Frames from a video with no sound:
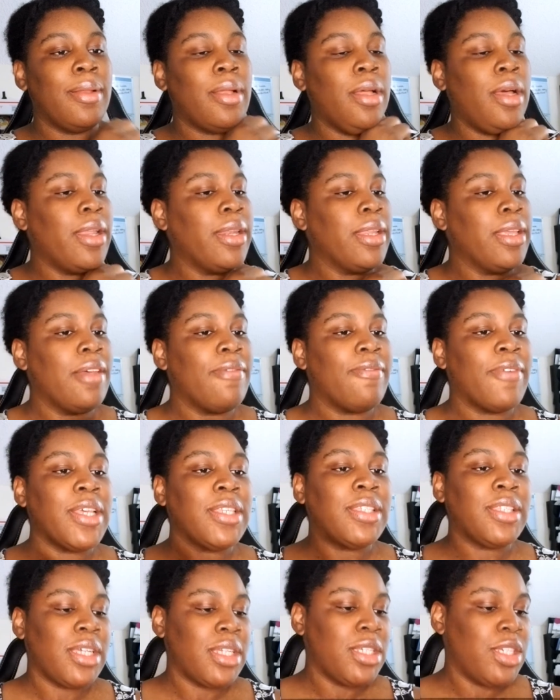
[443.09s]
Honey, if I
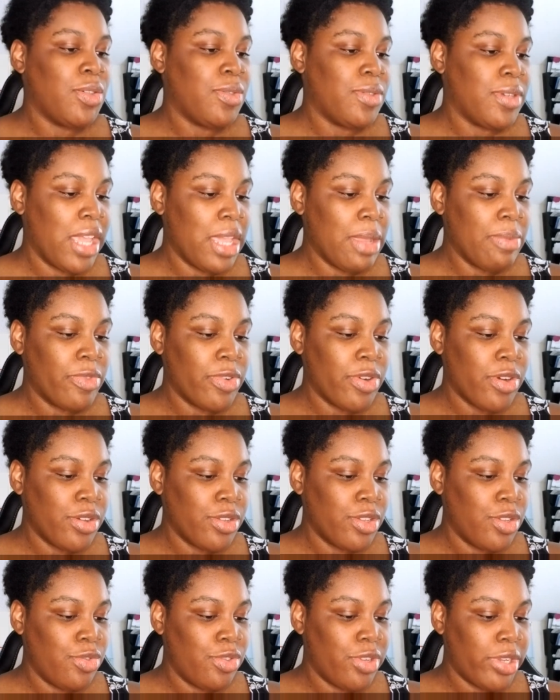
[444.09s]
said your name wrong,
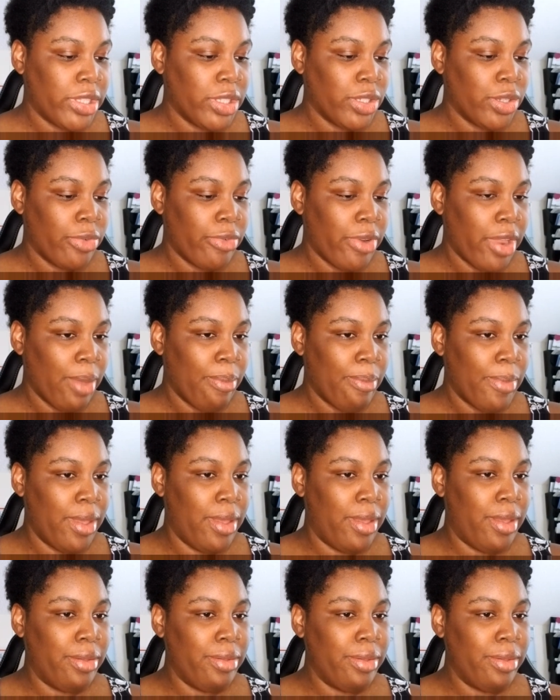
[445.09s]
you just correct me.